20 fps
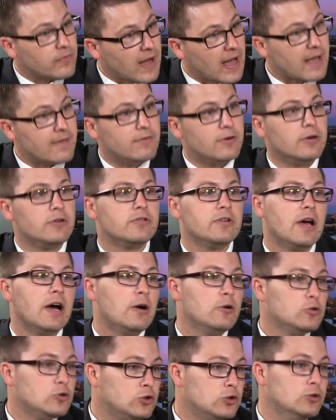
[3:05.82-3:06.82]
5 years
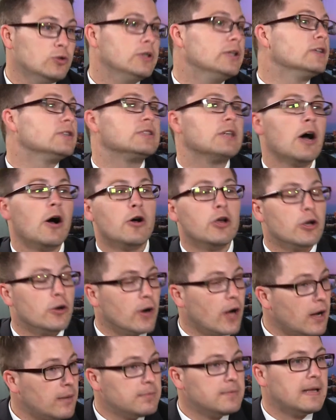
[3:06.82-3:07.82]
out, 2 years out,
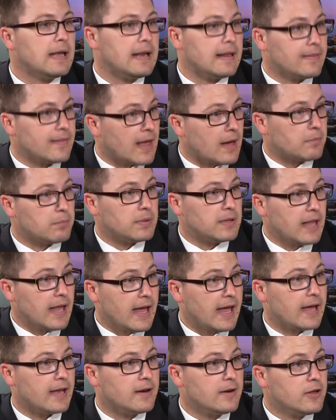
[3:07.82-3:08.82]
you're updating that
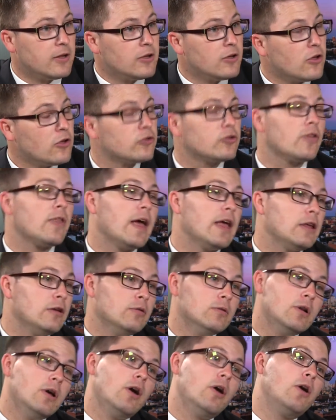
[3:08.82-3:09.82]
plan so that
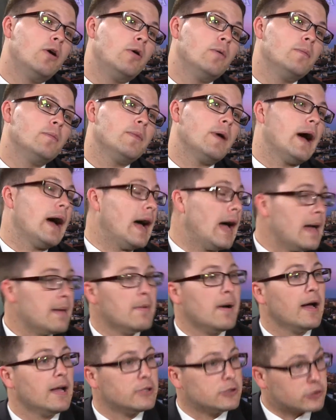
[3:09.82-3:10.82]
you know
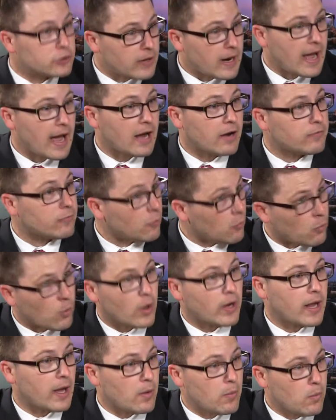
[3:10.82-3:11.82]
I'm on track for
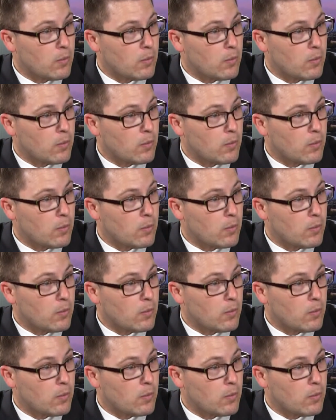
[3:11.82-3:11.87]
what I